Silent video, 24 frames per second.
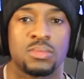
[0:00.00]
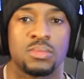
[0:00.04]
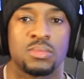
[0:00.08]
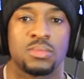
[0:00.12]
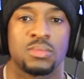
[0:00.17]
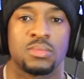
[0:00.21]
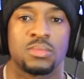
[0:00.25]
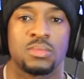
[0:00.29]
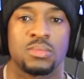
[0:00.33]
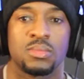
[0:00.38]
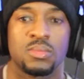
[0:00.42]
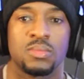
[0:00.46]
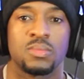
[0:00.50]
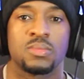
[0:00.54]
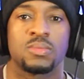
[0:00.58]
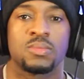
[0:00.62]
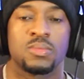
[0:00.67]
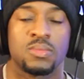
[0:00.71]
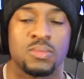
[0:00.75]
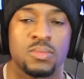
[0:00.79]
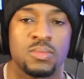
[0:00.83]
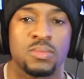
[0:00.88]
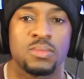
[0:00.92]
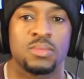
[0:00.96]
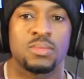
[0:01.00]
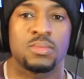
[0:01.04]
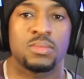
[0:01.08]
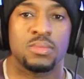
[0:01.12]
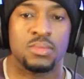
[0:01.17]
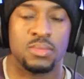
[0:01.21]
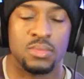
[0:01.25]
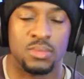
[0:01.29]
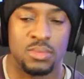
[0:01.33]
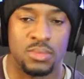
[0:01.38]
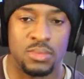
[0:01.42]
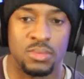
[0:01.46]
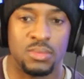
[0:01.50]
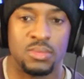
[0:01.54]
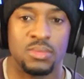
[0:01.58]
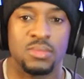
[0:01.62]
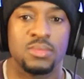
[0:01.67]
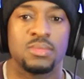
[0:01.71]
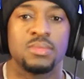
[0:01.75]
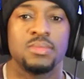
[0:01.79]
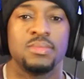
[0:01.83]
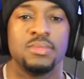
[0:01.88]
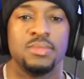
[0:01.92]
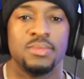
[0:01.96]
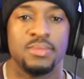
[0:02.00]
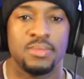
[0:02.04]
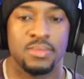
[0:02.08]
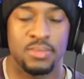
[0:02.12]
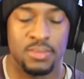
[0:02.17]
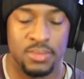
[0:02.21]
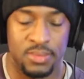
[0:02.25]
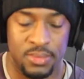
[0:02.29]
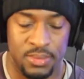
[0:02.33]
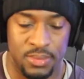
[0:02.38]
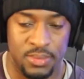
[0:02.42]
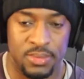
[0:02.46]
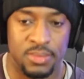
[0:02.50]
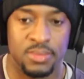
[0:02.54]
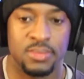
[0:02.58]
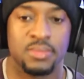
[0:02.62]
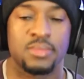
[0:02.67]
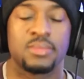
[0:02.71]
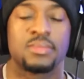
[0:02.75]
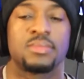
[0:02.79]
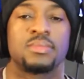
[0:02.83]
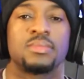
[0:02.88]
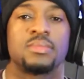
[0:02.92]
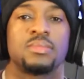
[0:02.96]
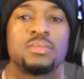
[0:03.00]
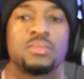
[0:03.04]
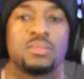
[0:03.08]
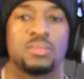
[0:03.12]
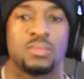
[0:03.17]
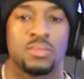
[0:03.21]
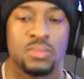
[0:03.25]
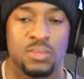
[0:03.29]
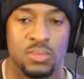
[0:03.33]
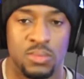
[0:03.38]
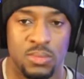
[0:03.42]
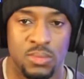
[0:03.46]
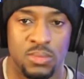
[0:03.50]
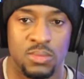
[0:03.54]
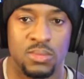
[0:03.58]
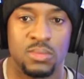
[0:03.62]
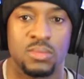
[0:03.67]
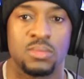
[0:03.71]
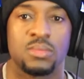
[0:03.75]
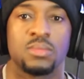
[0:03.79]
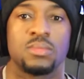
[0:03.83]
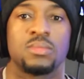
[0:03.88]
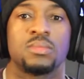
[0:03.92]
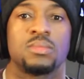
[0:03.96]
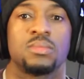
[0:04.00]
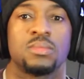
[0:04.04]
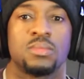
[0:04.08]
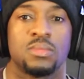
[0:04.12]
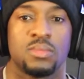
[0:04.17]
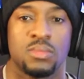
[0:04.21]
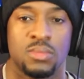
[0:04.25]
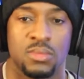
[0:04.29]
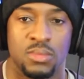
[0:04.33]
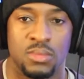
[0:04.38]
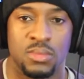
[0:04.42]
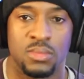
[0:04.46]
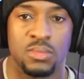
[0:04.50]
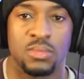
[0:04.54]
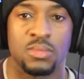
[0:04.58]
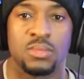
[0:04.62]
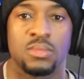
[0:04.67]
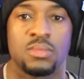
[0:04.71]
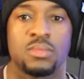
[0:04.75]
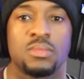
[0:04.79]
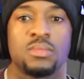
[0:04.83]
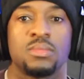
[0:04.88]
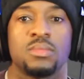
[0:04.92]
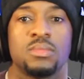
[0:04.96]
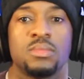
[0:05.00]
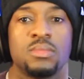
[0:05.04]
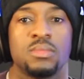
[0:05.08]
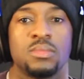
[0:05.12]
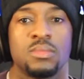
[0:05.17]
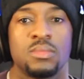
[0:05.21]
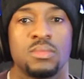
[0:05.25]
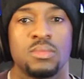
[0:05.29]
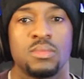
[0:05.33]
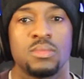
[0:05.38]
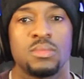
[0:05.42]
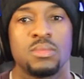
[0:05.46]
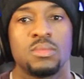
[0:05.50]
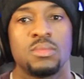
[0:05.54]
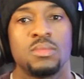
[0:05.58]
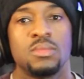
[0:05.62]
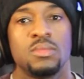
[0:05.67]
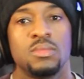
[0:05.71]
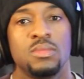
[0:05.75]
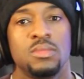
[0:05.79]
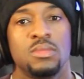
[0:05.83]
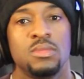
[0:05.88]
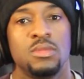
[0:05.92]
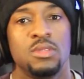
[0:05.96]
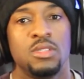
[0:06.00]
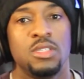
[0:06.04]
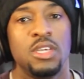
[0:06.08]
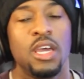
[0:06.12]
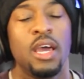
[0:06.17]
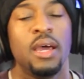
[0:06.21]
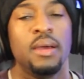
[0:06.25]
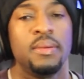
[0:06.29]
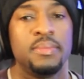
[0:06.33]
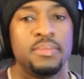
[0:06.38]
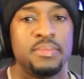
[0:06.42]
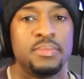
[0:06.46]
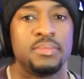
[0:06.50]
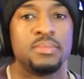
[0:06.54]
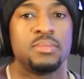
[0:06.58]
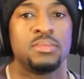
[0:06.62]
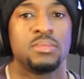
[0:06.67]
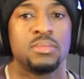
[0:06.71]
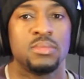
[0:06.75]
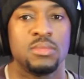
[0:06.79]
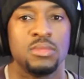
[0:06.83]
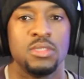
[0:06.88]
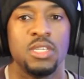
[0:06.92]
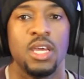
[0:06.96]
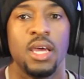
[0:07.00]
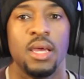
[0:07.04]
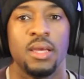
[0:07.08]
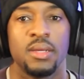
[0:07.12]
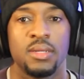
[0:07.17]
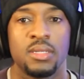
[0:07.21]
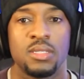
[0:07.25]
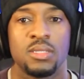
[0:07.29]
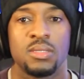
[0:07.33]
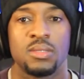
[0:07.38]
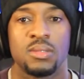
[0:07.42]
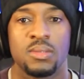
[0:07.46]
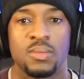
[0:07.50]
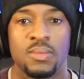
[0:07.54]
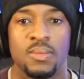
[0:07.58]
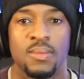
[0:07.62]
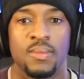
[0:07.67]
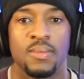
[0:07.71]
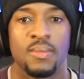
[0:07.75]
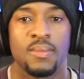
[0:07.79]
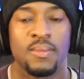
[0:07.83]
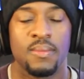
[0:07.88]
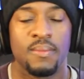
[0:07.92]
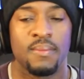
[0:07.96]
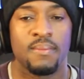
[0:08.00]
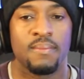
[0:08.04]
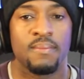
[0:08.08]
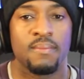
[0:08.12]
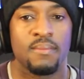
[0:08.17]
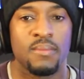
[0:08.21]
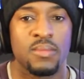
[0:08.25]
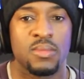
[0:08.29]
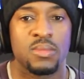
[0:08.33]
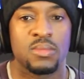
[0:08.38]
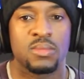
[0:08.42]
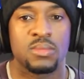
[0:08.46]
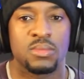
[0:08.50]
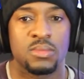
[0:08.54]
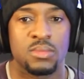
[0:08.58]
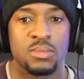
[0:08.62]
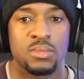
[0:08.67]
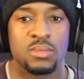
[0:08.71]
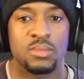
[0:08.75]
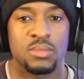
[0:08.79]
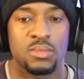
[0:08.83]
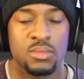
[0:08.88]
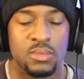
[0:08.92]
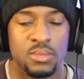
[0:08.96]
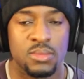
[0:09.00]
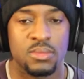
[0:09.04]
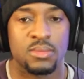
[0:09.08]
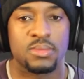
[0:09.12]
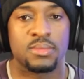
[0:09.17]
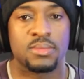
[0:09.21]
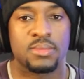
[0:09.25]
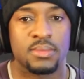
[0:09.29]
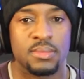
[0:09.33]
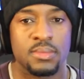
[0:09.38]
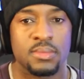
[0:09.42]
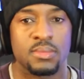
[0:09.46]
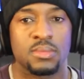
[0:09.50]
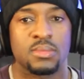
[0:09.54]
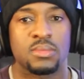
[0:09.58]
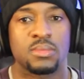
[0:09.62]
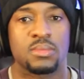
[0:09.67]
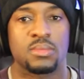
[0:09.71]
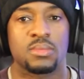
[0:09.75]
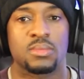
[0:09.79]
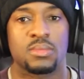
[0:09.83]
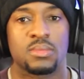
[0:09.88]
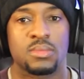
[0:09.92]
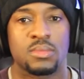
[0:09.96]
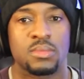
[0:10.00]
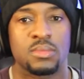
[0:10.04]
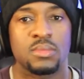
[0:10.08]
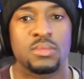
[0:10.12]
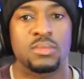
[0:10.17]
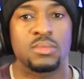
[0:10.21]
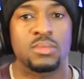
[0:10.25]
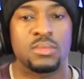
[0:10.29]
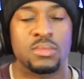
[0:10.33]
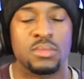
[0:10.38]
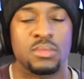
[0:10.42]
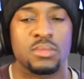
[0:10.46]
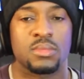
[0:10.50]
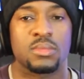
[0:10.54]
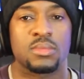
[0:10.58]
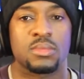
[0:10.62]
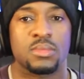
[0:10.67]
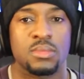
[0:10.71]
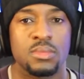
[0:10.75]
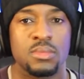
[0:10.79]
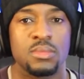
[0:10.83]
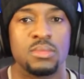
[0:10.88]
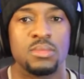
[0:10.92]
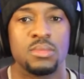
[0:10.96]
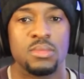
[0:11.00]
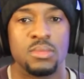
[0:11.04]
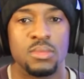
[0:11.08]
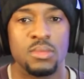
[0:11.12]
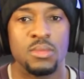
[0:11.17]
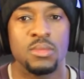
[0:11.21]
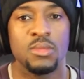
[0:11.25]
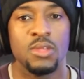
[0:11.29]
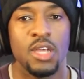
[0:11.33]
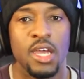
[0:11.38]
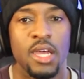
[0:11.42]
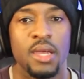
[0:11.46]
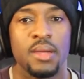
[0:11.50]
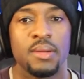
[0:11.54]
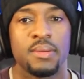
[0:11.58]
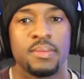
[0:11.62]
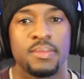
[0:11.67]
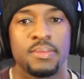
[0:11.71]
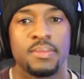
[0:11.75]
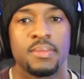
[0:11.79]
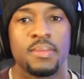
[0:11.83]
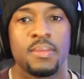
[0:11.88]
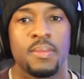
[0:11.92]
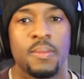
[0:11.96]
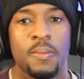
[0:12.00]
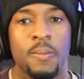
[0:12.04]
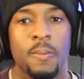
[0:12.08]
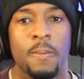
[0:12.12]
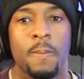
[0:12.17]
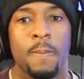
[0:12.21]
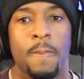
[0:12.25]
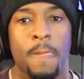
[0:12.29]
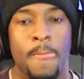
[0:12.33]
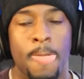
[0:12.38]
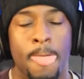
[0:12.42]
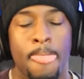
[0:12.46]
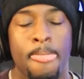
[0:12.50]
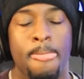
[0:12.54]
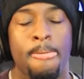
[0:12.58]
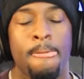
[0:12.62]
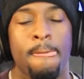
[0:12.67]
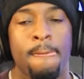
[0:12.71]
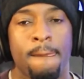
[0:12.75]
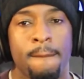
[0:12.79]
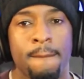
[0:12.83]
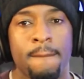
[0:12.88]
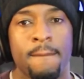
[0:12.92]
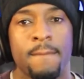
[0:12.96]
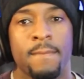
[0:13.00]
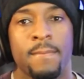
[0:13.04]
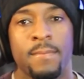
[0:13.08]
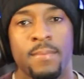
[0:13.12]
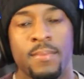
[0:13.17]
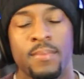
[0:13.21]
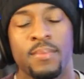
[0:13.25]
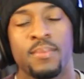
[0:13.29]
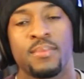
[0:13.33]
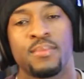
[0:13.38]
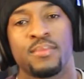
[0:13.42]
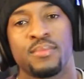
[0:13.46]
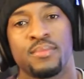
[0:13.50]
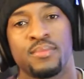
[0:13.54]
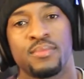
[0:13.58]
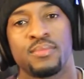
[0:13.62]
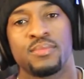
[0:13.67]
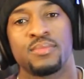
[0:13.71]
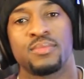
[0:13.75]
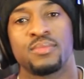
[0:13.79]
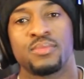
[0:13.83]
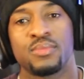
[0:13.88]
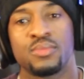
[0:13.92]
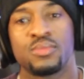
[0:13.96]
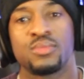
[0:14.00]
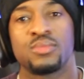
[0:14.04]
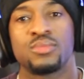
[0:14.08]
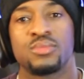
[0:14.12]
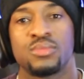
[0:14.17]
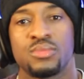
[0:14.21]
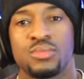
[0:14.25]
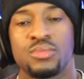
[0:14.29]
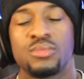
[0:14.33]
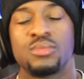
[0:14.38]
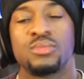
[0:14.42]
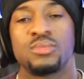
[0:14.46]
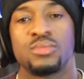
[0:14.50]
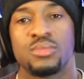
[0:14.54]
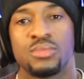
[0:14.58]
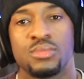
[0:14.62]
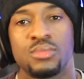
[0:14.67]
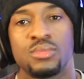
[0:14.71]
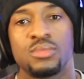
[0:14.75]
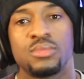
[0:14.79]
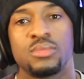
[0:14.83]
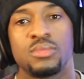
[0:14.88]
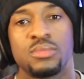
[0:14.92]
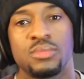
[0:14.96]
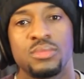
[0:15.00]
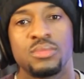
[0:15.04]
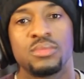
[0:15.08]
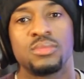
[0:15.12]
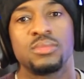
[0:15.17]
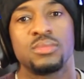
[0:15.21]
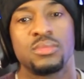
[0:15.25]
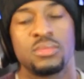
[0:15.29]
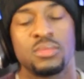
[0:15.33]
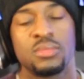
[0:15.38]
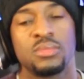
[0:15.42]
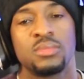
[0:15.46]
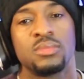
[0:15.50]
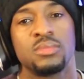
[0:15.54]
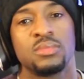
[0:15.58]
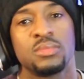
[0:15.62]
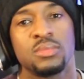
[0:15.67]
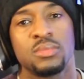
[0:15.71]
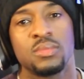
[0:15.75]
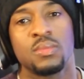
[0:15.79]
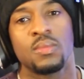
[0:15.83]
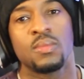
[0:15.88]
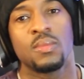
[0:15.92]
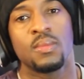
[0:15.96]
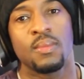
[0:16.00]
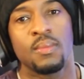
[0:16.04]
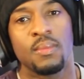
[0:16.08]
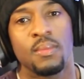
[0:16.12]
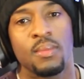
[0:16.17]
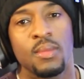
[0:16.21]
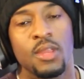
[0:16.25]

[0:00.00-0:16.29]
and then the Pro are two things that are going to hold it back. I believe that. If they would drop support for the original Xbox One, then it would soar more. Yeah. But I think you're going to see differences like you see between PS4 and Xbox One now.